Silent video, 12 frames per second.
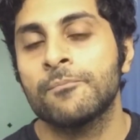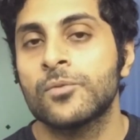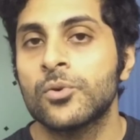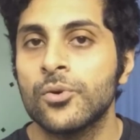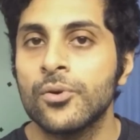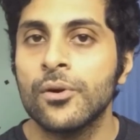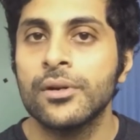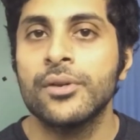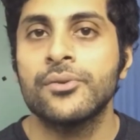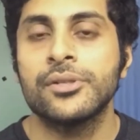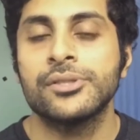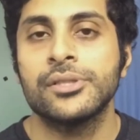through your
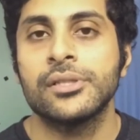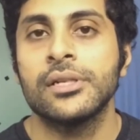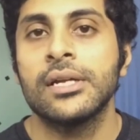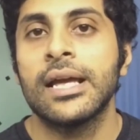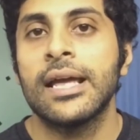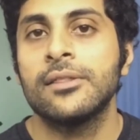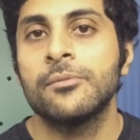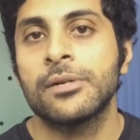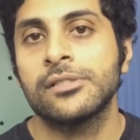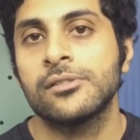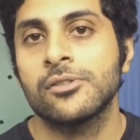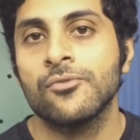nutrition in the
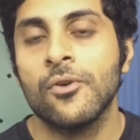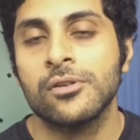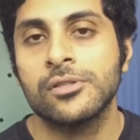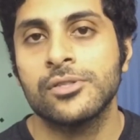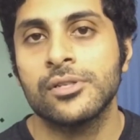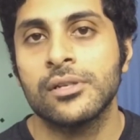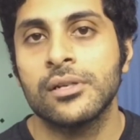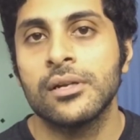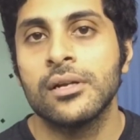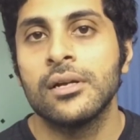presence of oxygen.